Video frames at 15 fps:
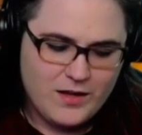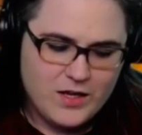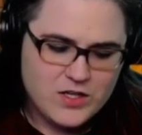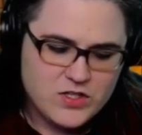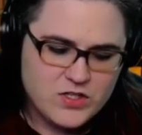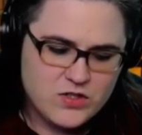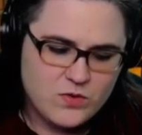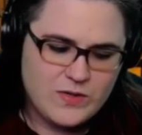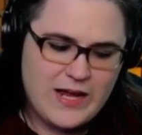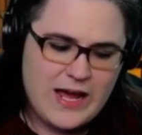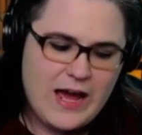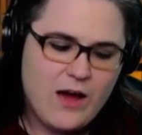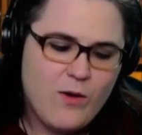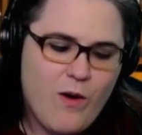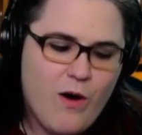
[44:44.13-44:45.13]
So
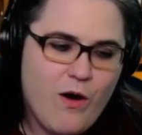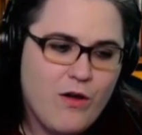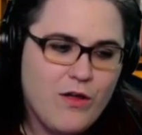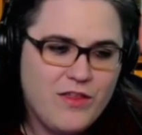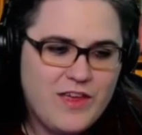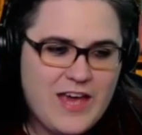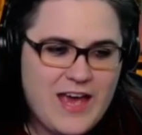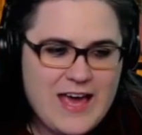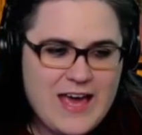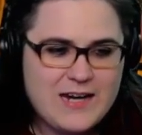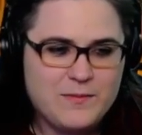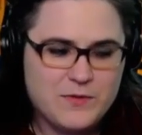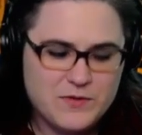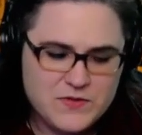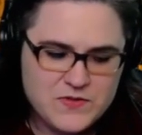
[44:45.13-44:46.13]
now all the
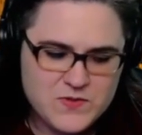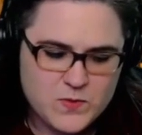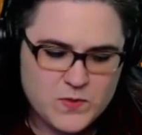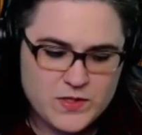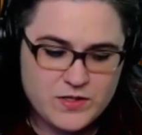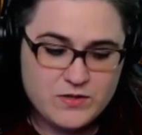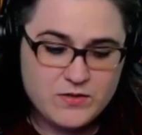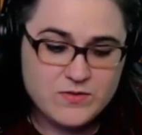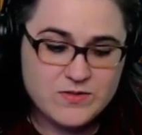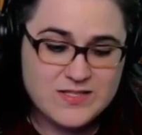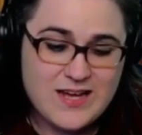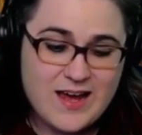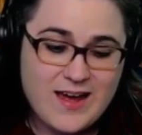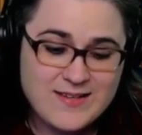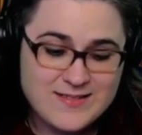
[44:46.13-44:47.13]
animals were new
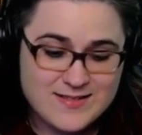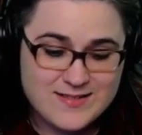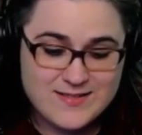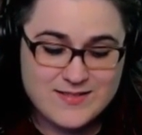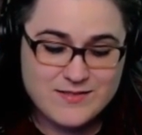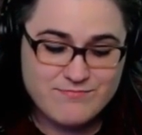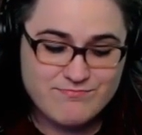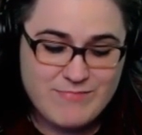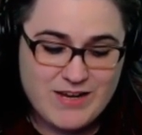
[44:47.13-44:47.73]
sizes,